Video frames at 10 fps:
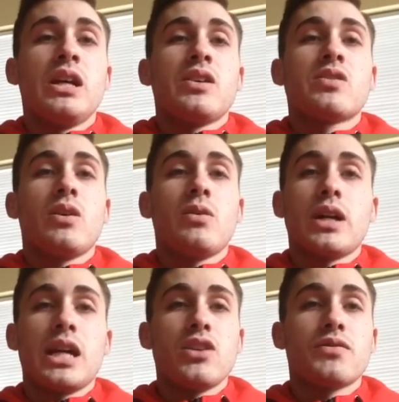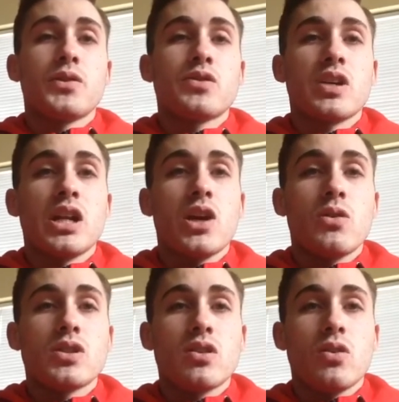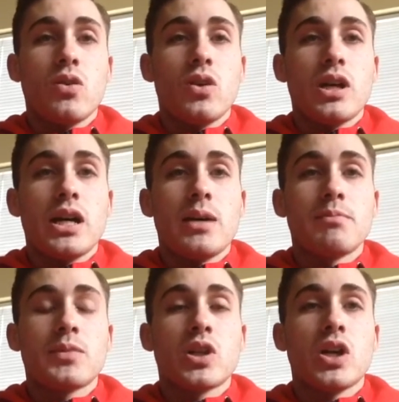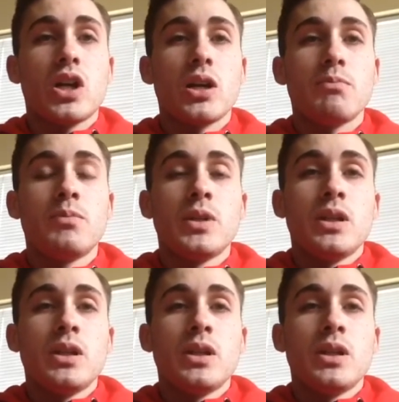So again, your fruits are going to go into the whole carb